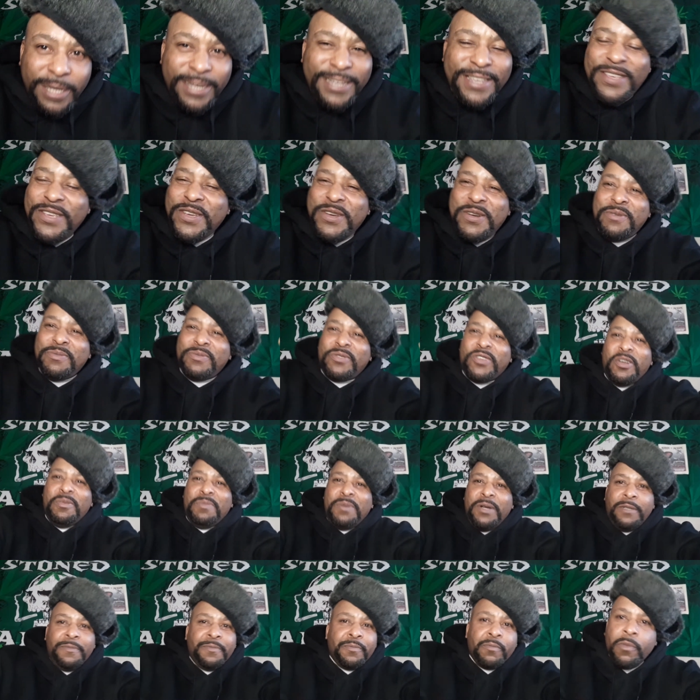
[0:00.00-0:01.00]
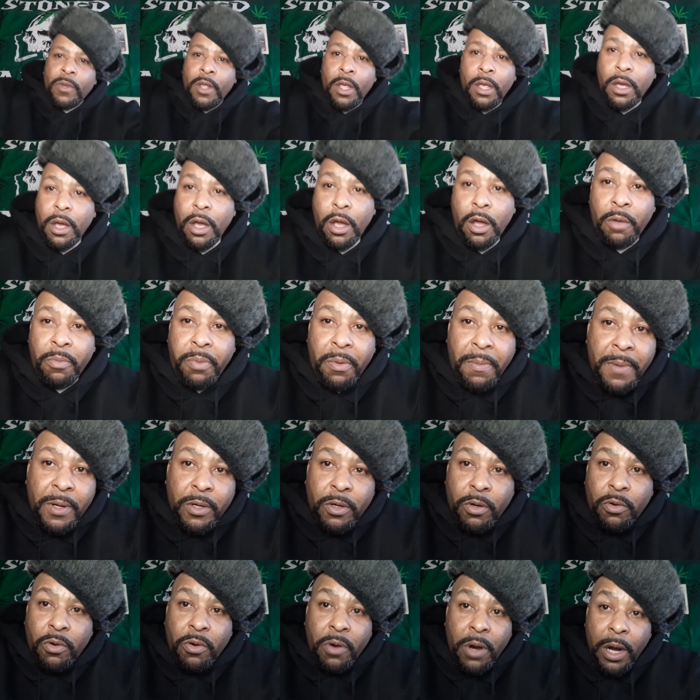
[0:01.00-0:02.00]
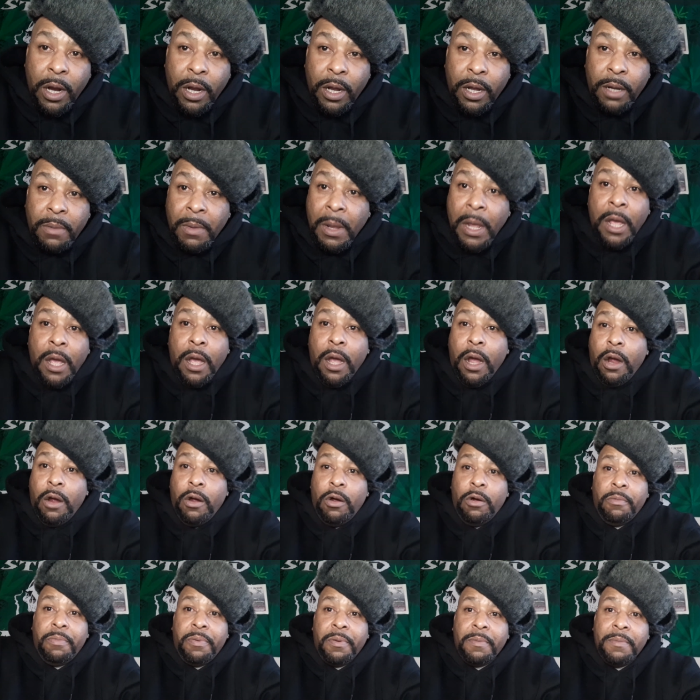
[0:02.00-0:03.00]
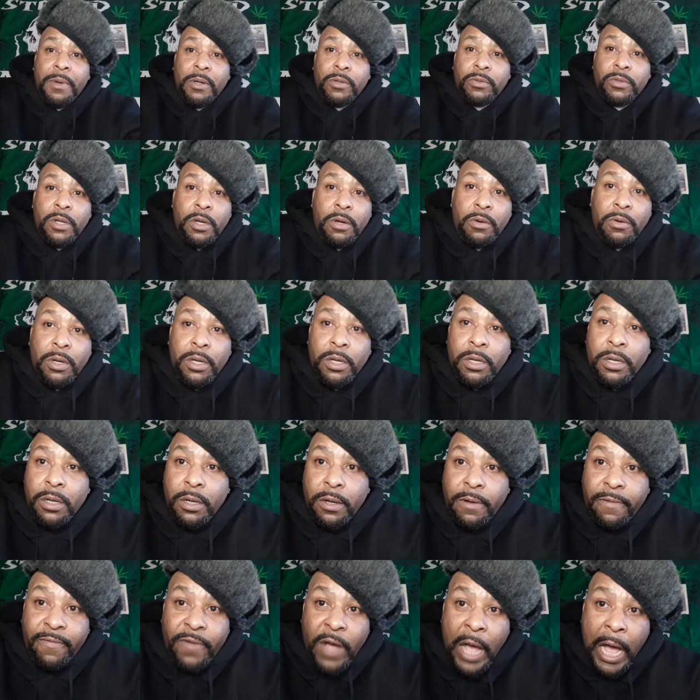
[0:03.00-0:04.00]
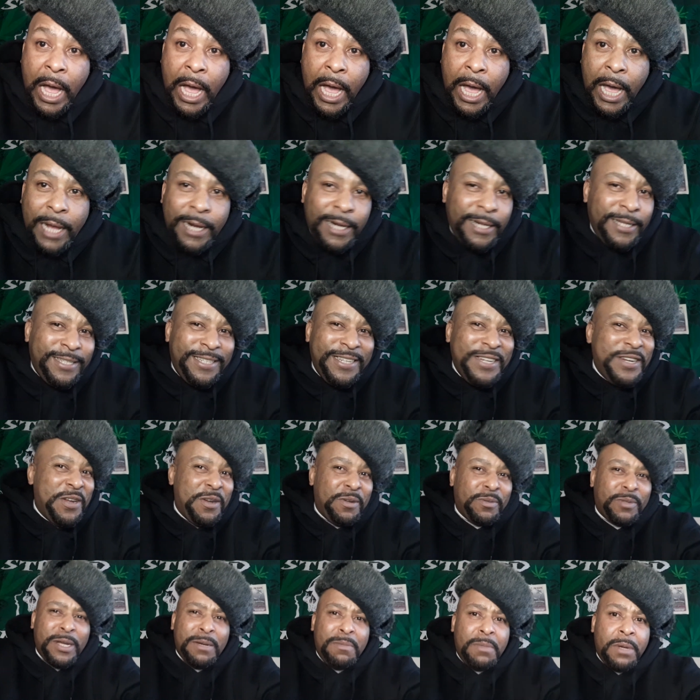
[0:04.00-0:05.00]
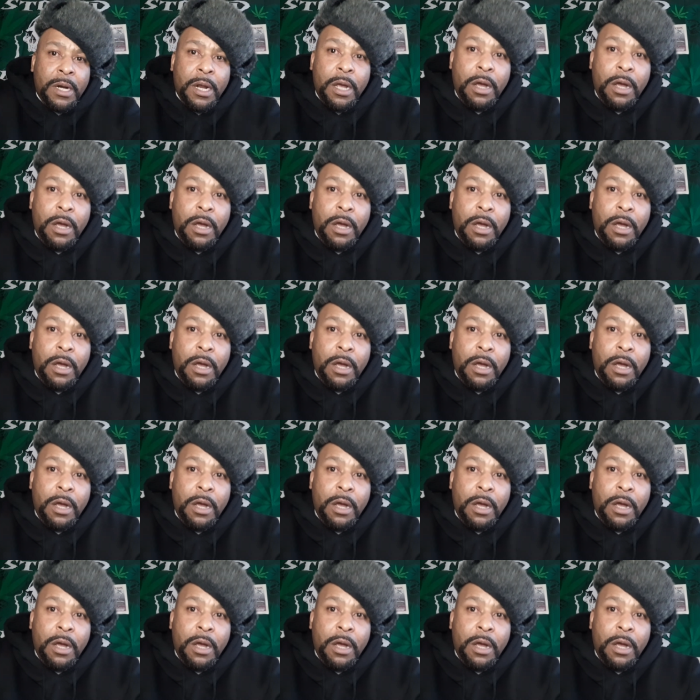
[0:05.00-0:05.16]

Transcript: You know what I'm talking about? I don't promote no crime. I don't promote no uh, violence. You know what I'm talking about?